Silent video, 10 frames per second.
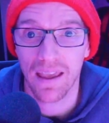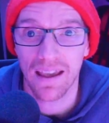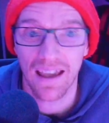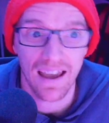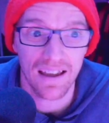
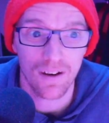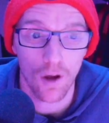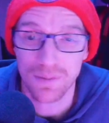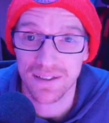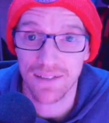and I
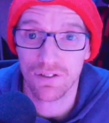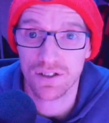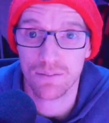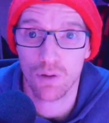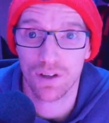hope it's given you
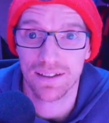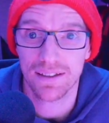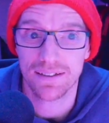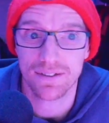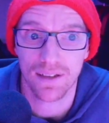some
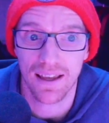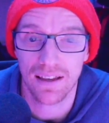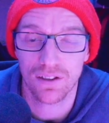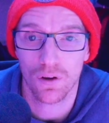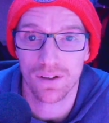ideas on how
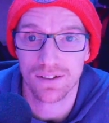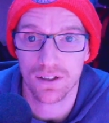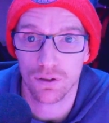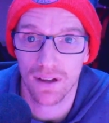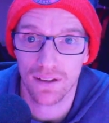you guys can
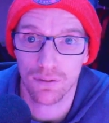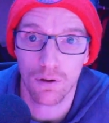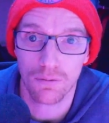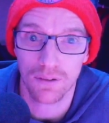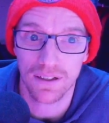create your
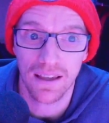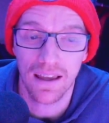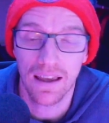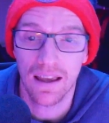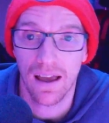own rig,
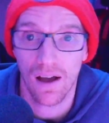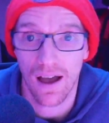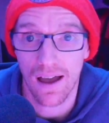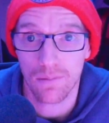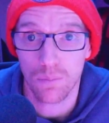
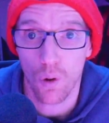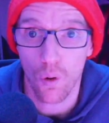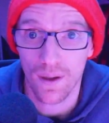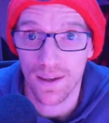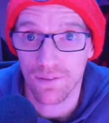
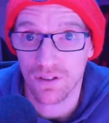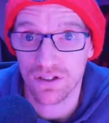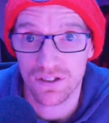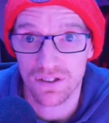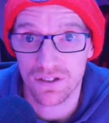or even
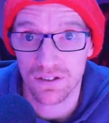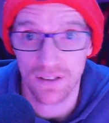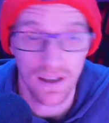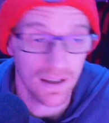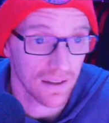just,
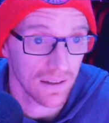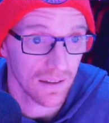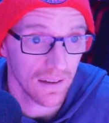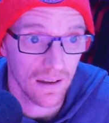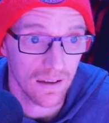
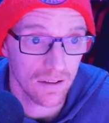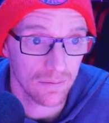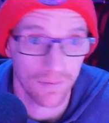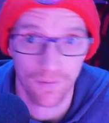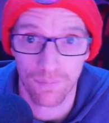
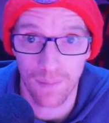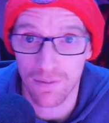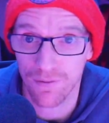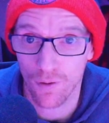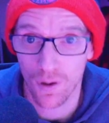maybe
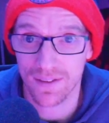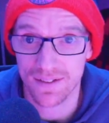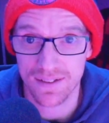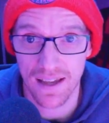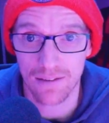find the
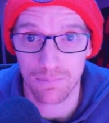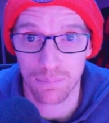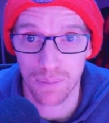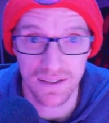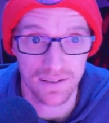same
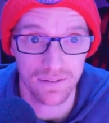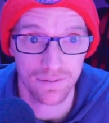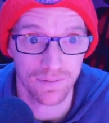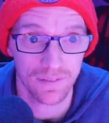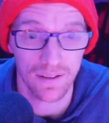piece of
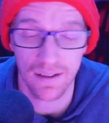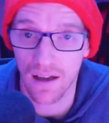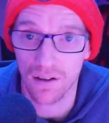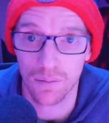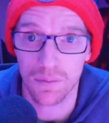
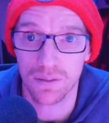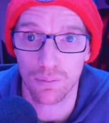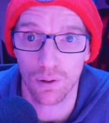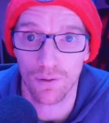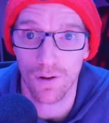aluminium
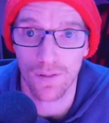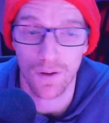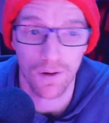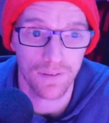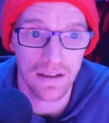profile that
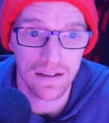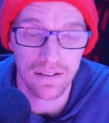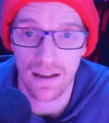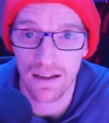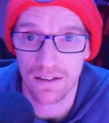I've found
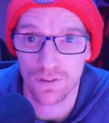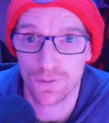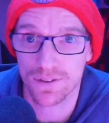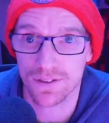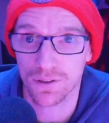and
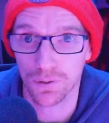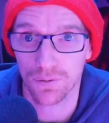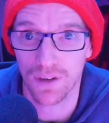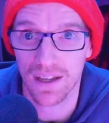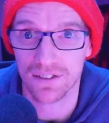use it to your
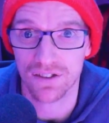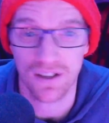advantage.